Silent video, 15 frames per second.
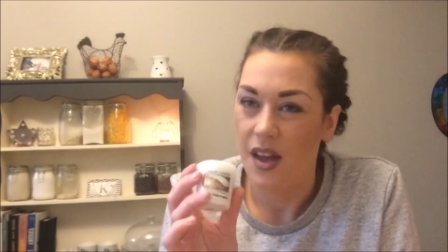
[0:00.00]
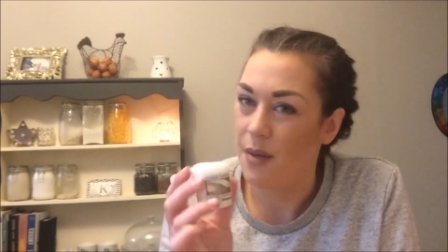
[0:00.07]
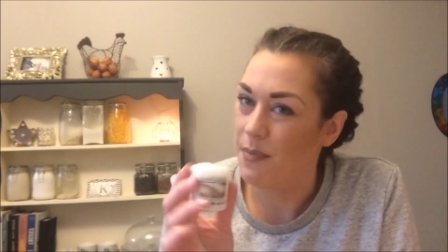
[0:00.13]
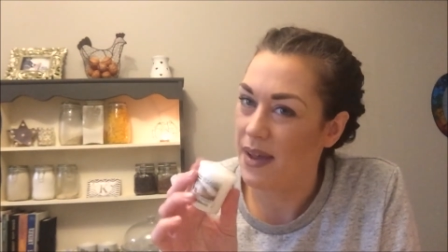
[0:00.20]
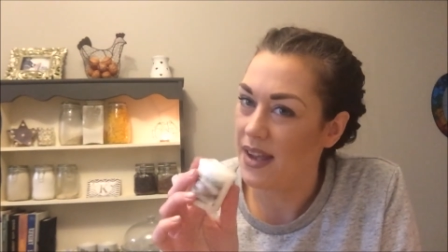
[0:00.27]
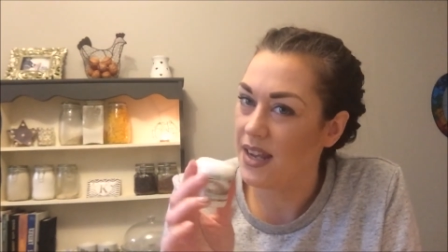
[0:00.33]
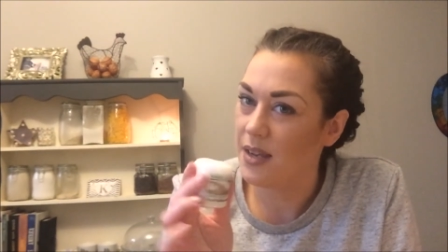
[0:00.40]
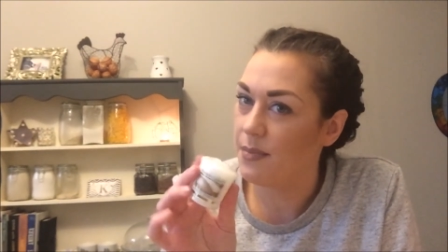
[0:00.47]
a
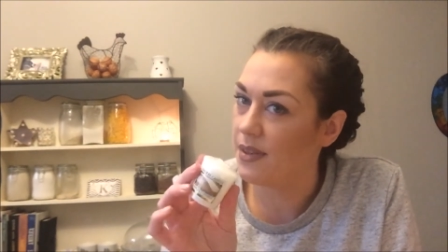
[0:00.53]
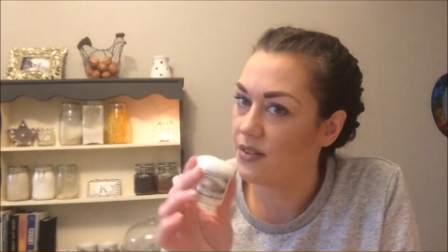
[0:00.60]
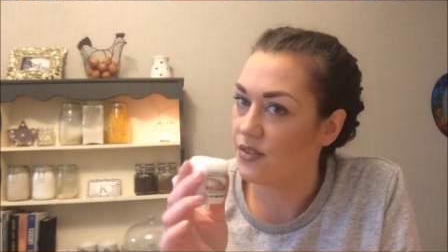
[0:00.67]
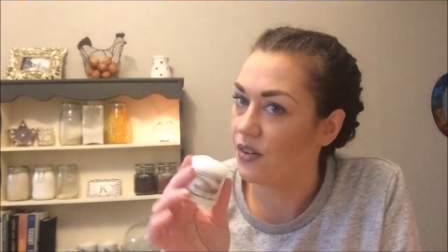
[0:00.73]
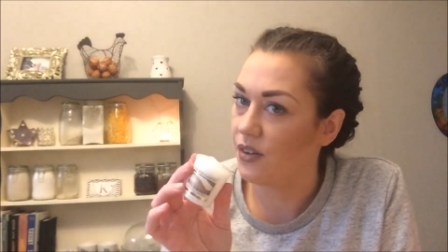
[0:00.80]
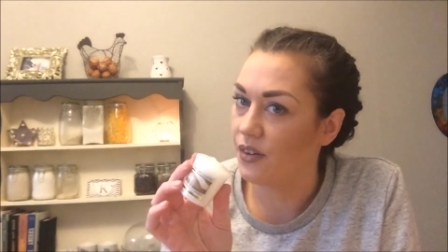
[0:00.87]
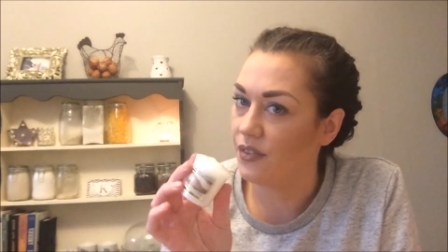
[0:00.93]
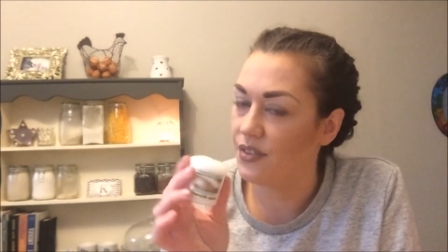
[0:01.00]
baby
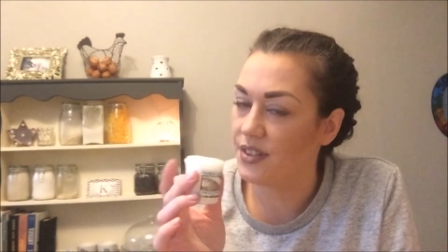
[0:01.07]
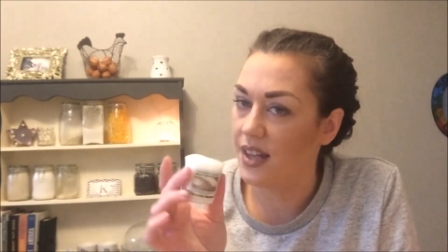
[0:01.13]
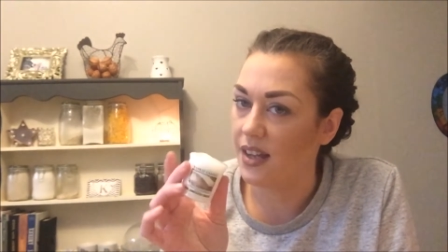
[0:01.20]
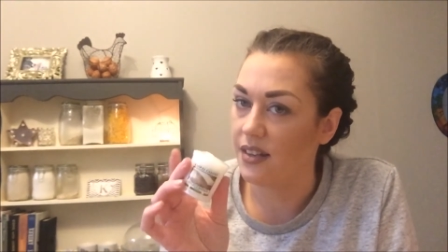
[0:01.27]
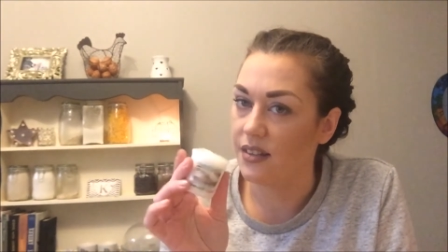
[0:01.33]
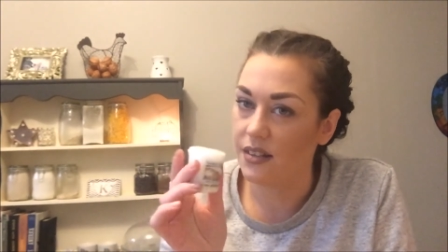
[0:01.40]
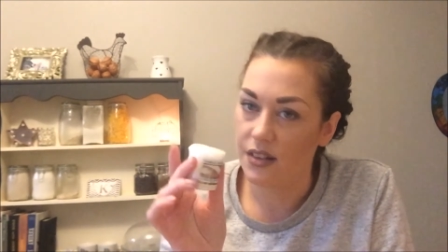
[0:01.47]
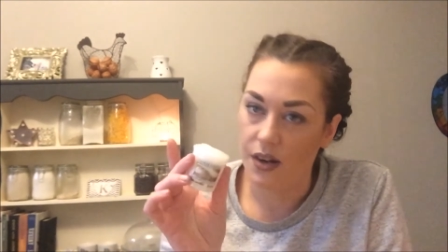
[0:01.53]
sort of
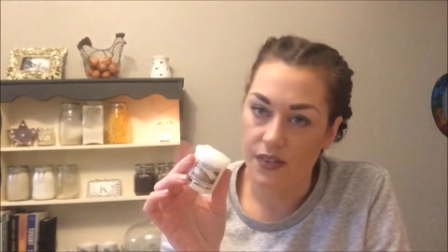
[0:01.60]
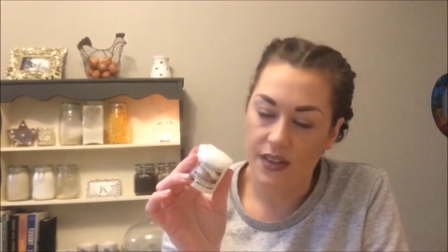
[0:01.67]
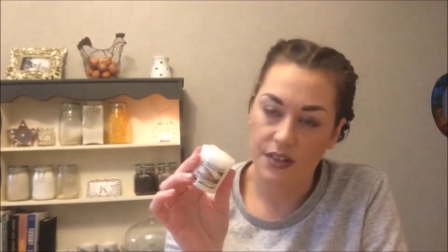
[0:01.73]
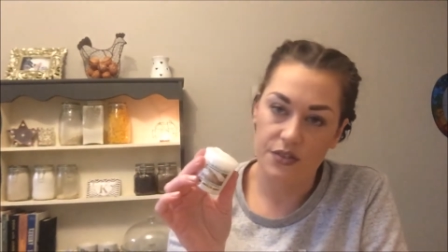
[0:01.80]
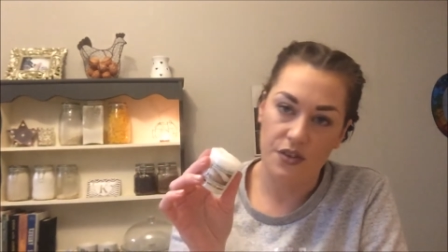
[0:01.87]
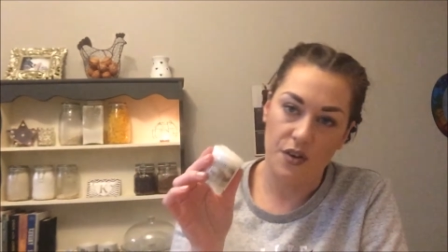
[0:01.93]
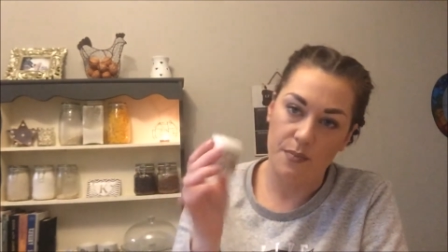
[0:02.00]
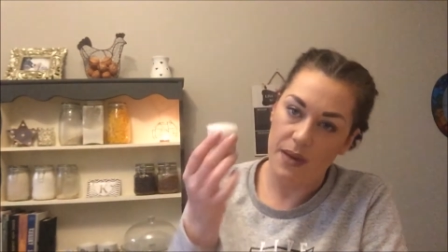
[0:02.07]
scent, you know, that
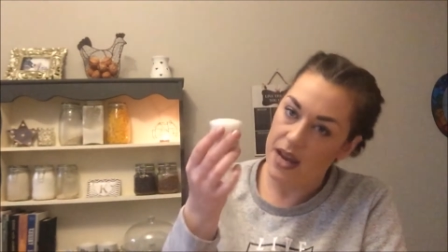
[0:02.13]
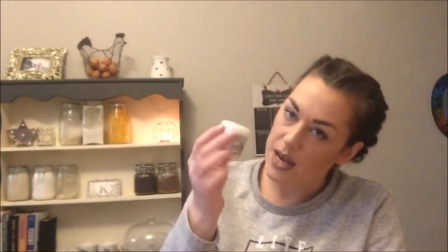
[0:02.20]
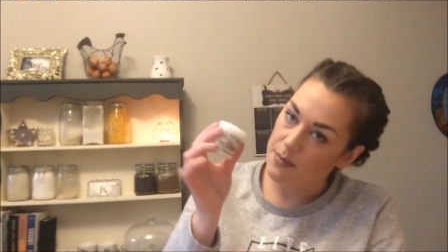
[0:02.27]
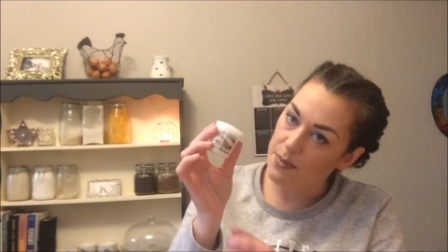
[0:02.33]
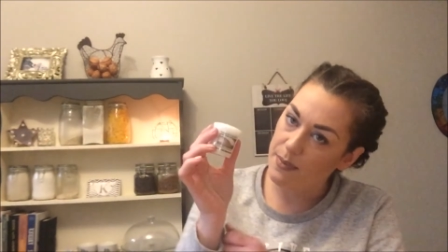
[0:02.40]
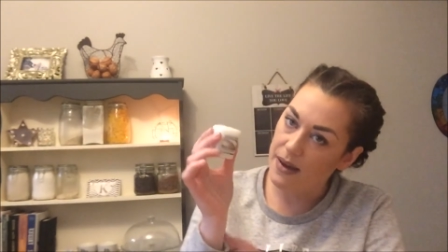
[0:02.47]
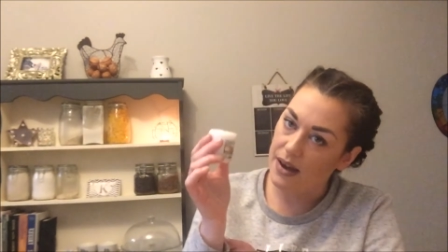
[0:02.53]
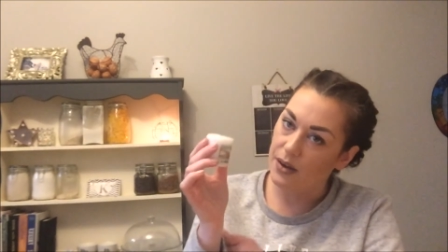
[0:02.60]
sort of
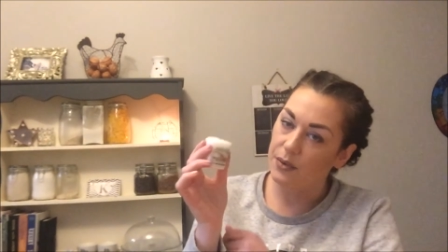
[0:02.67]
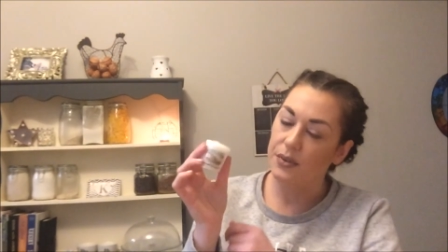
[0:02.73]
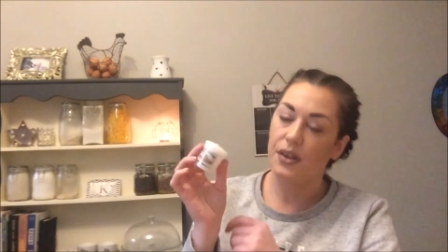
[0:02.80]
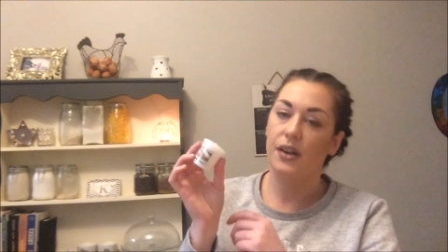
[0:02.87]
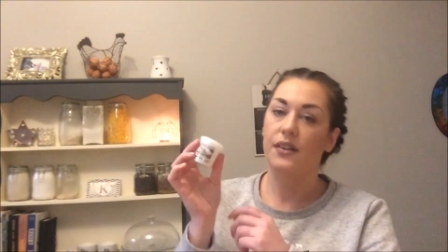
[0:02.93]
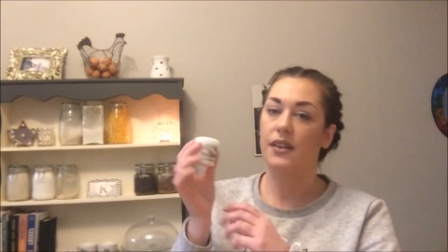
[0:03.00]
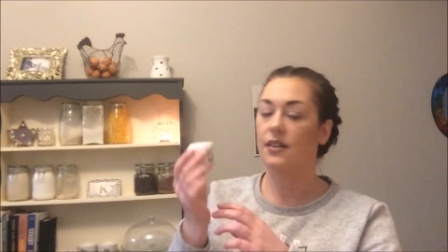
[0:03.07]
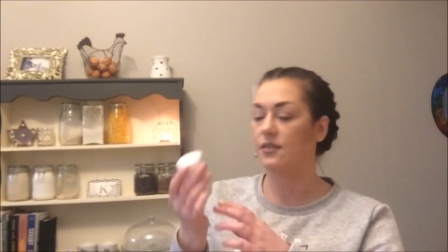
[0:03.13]
baby
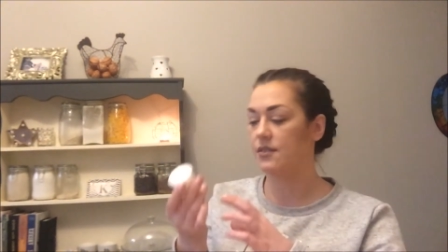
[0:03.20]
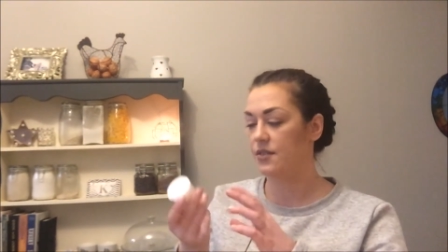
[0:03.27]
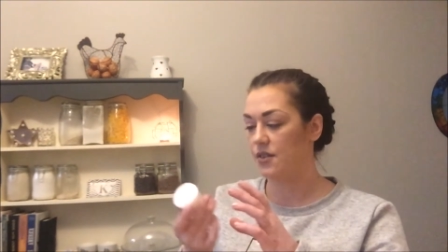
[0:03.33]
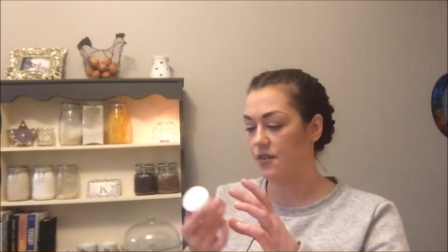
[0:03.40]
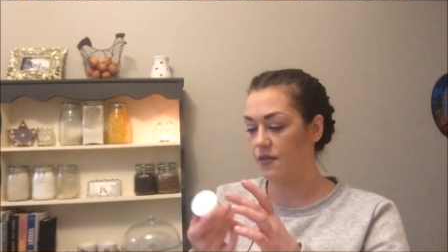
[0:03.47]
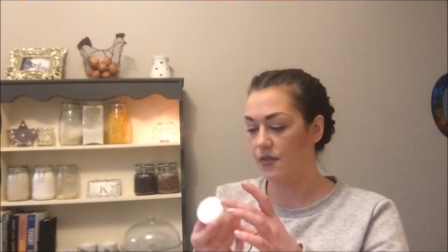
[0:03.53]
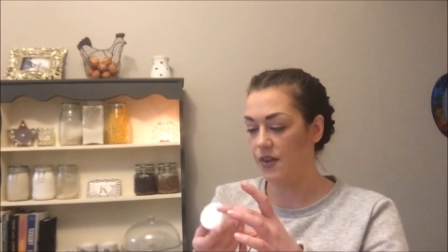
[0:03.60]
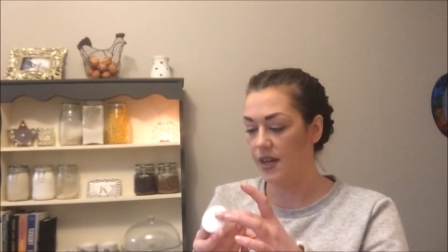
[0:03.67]
powder, that
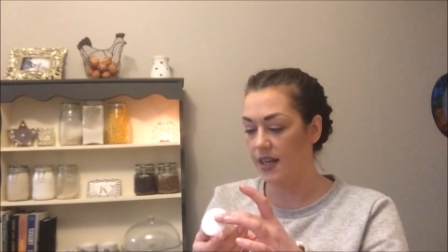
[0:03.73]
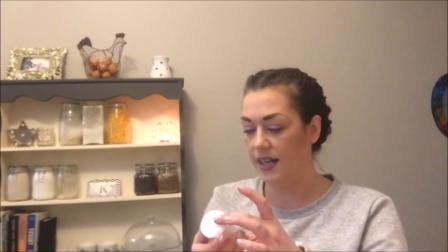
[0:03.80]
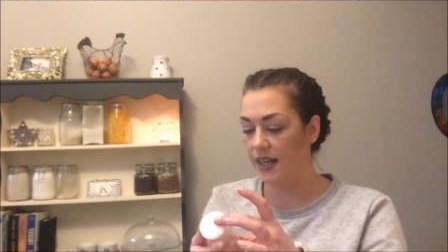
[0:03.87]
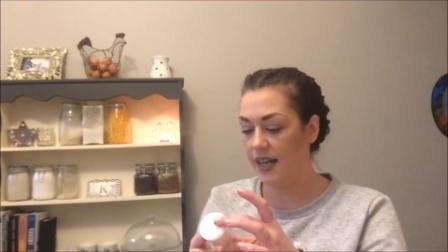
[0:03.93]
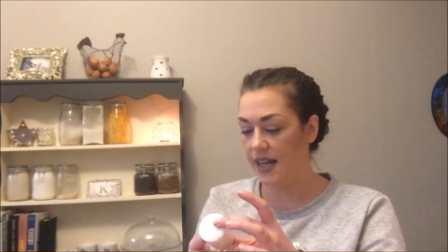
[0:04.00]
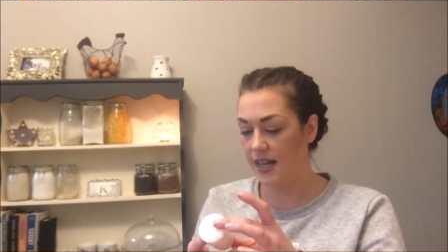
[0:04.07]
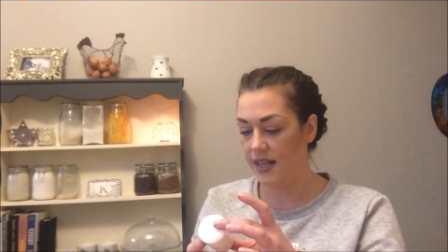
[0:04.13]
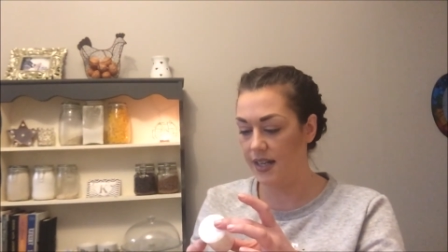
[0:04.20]
sort of really
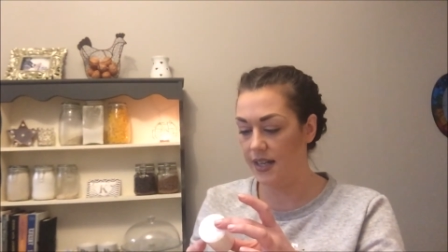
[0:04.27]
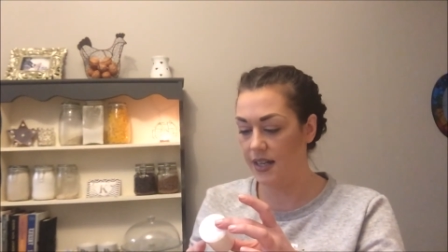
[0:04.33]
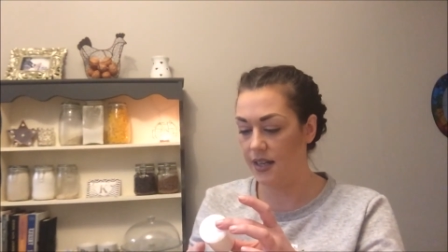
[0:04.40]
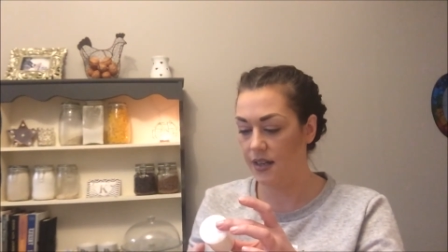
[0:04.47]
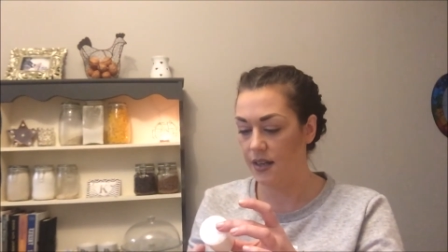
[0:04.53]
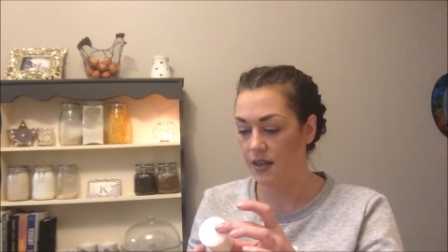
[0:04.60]
light.